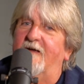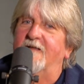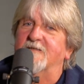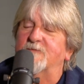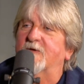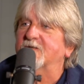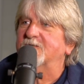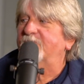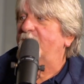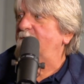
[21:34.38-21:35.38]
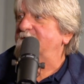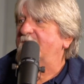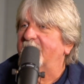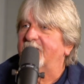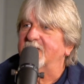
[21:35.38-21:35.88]
And just because you've always
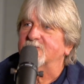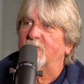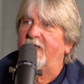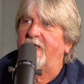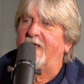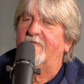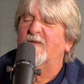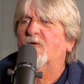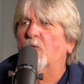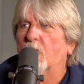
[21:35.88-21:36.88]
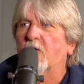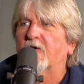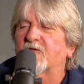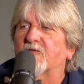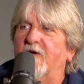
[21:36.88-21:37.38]
done it this way, even if it
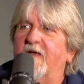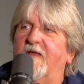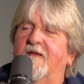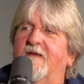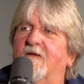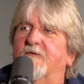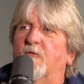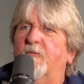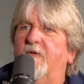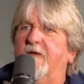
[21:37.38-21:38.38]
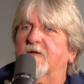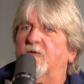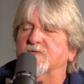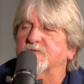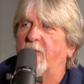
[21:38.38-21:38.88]
works, right. It, you know, don't be
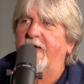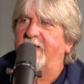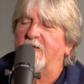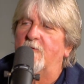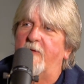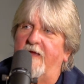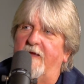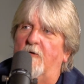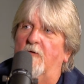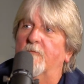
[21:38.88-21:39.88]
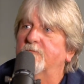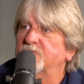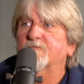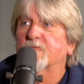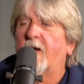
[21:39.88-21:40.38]
closed minded. There may or
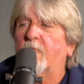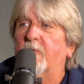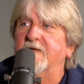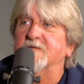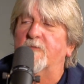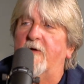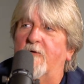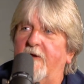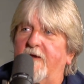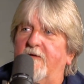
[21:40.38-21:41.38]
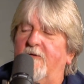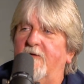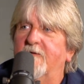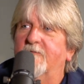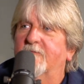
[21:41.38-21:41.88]
probably is a better way to do
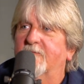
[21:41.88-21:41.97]
it.